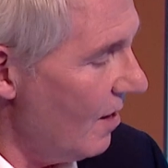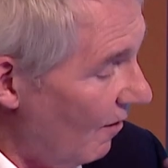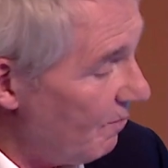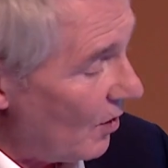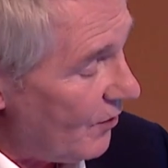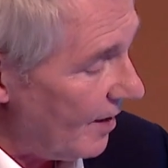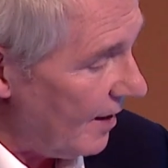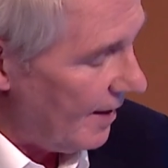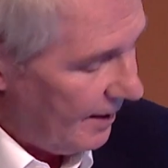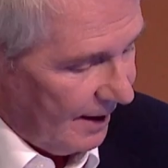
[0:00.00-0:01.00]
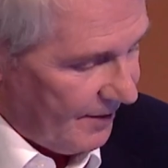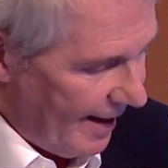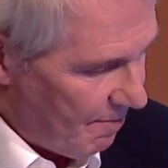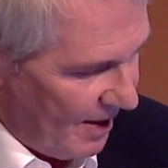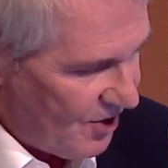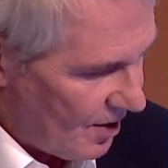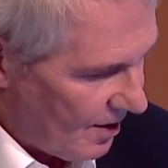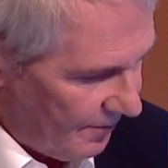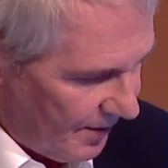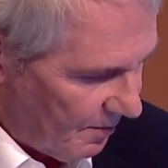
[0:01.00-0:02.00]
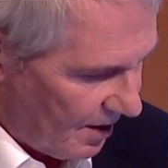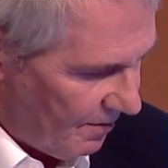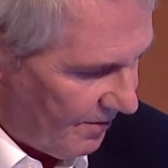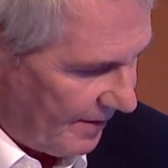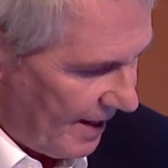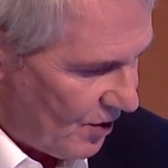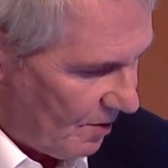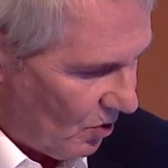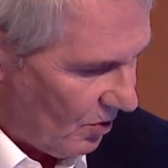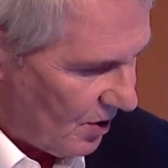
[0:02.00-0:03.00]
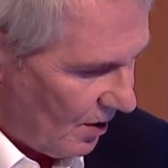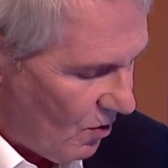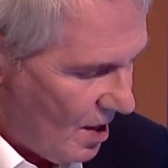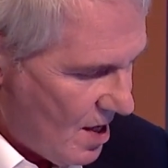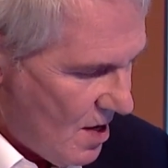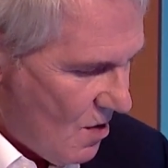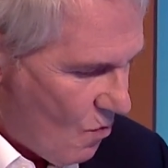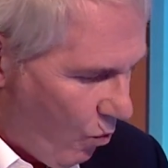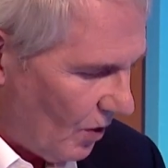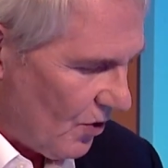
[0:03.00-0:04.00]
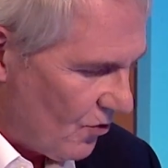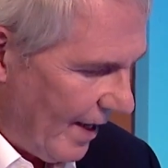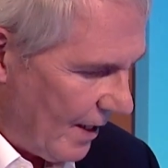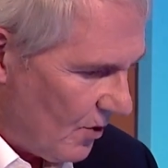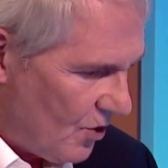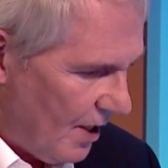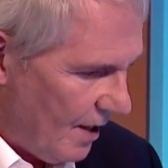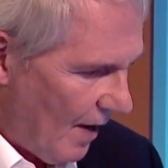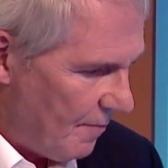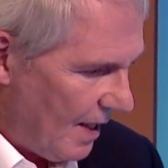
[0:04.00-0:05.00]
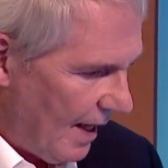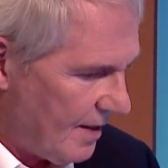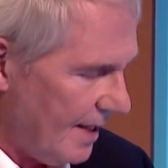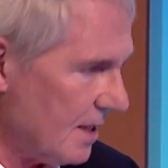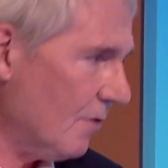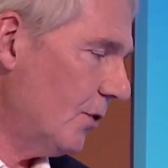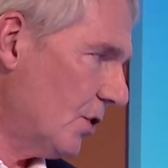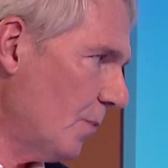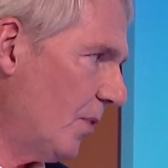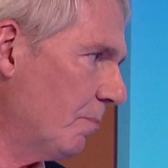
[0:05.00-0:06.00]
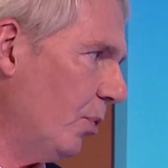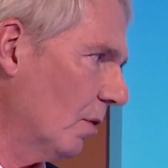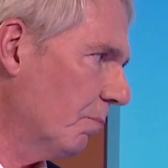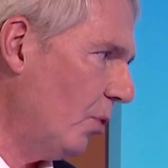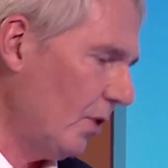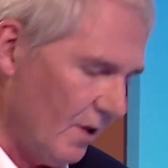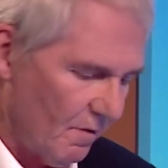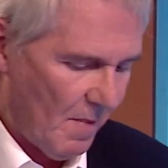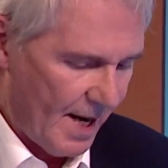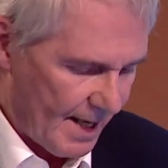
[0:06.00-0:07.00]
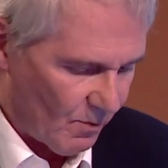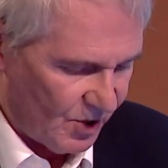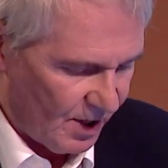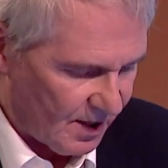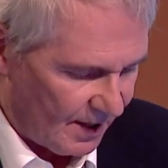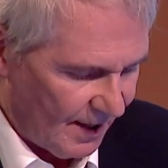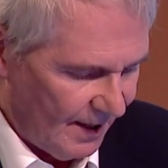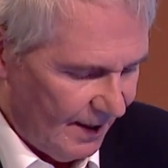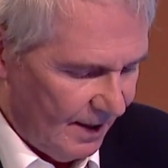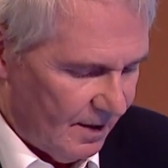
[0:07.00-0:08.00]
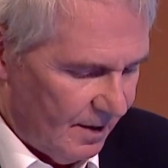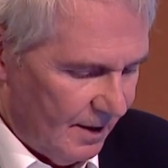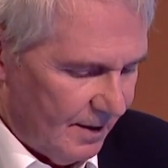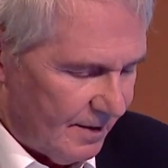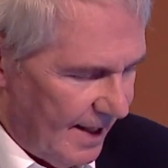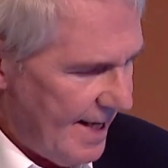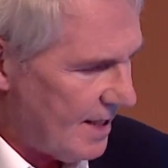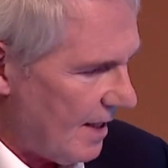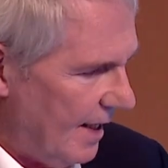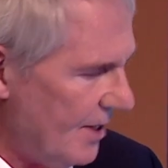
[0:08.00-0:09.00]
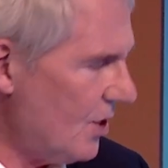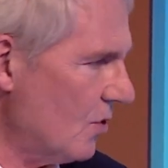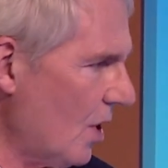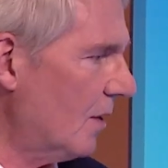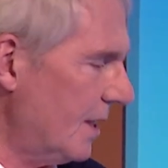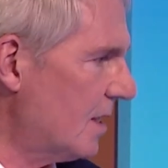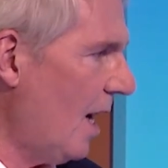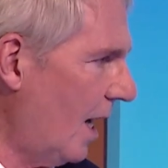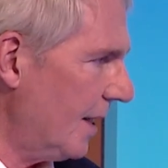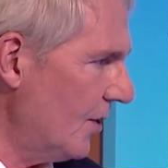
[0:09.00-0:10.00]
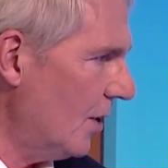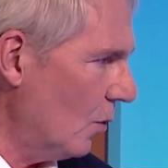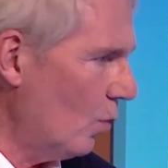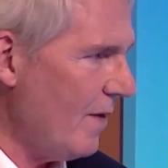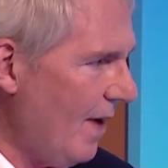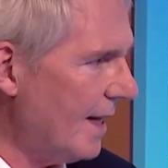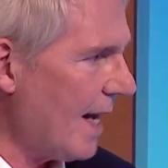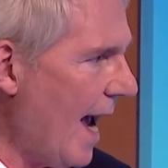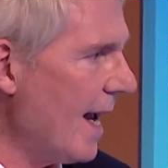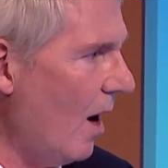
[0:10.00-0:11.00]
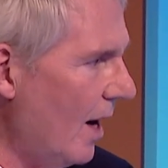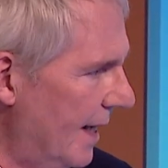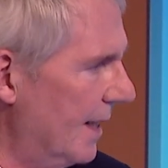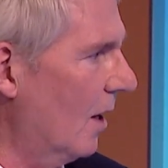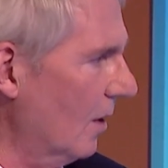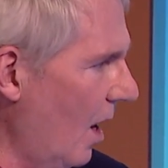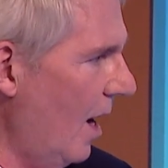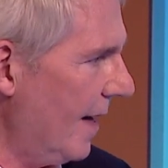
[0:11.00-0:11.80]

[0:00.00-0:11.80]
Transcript: both the ambition of the McGovern Foundation, but also what you're trying to achieve. I mean, I think it's a super important point you've made, which is that these issues aren't entirely new. We've had AI in our lives.